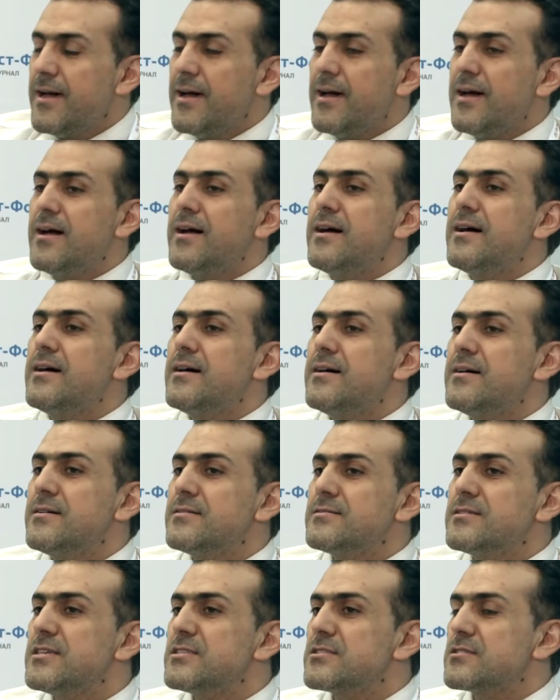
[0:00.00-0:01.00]

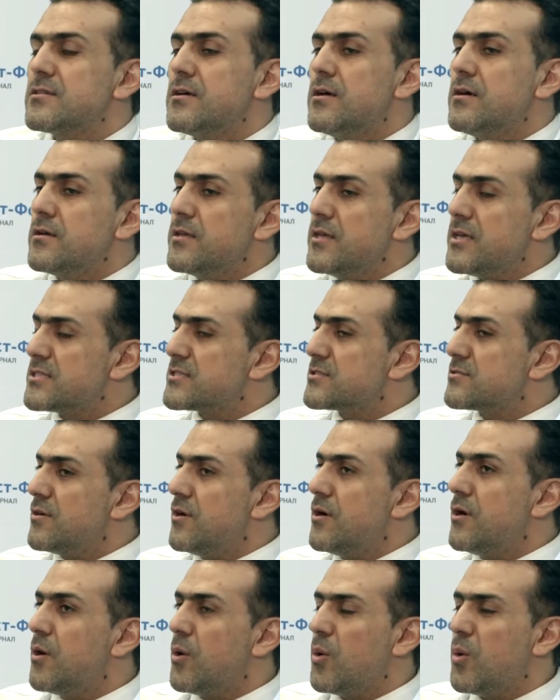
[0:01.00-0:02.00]
Yes,
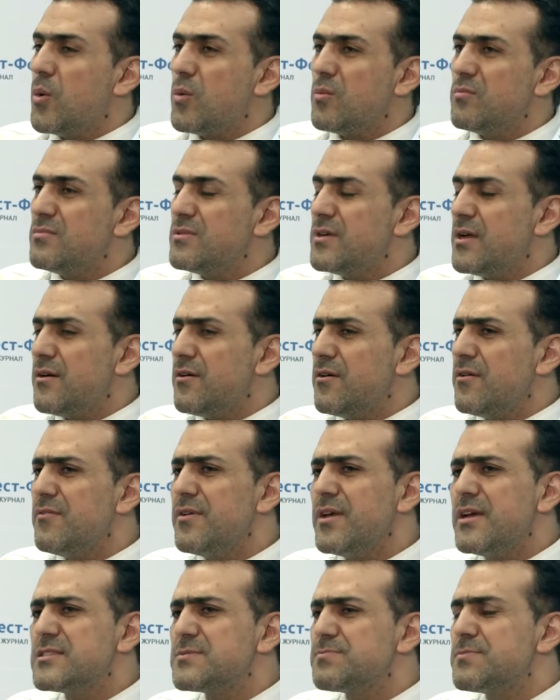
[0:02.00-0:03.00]

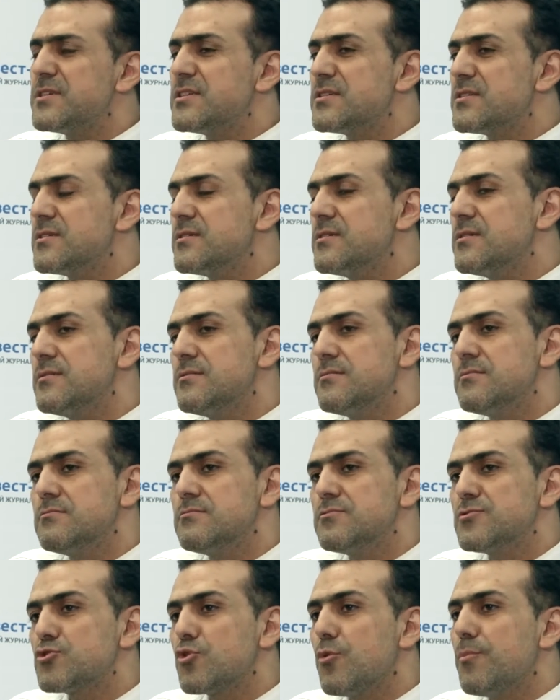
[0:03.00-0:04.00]
we speak
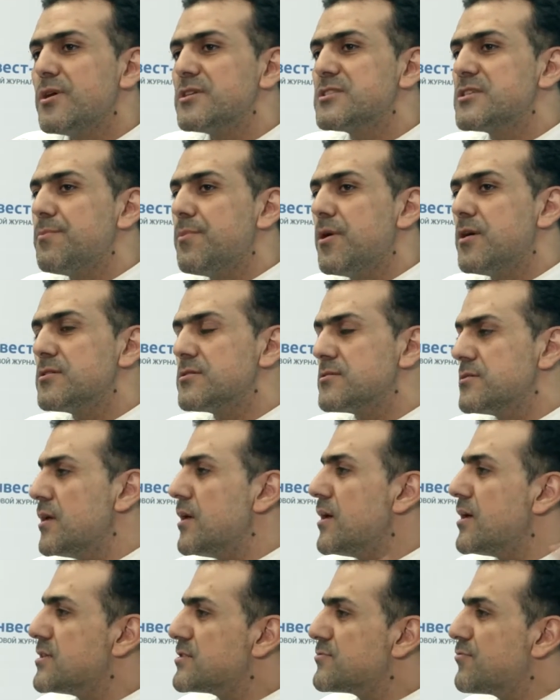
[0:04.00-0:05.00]
so much about,
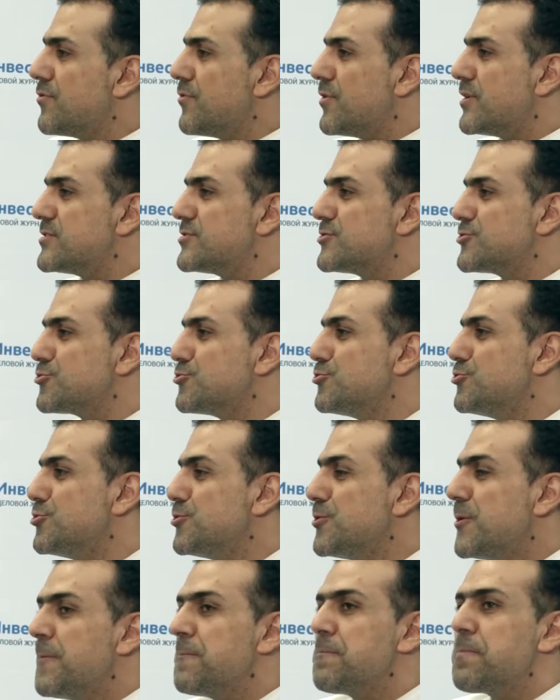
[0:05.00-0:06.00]
yes, we want
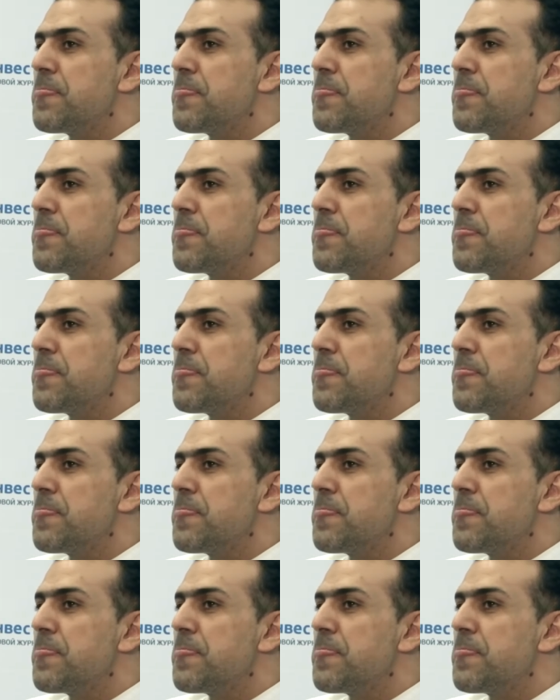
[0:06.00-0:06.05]
to